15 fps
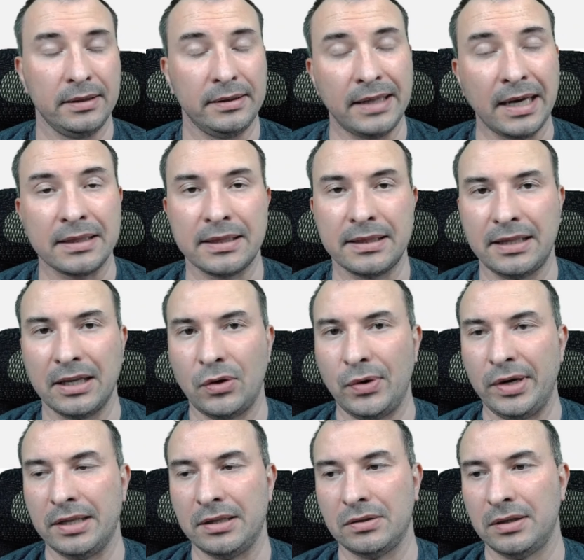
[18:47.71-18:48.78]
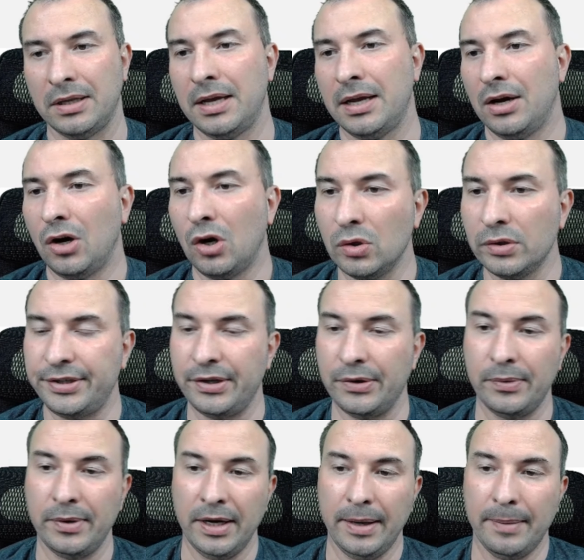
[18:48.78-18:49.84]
That's the reason also.